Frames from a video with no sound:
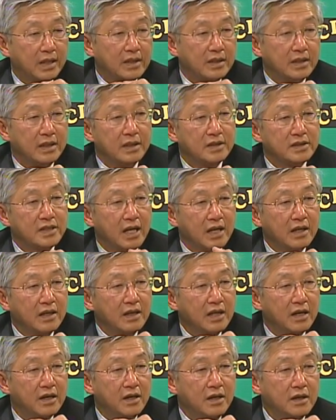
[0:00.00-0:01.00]
the second
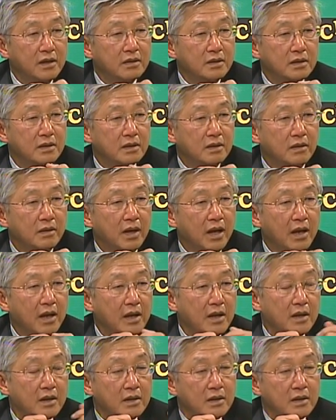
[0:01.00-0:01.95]
letter, okay?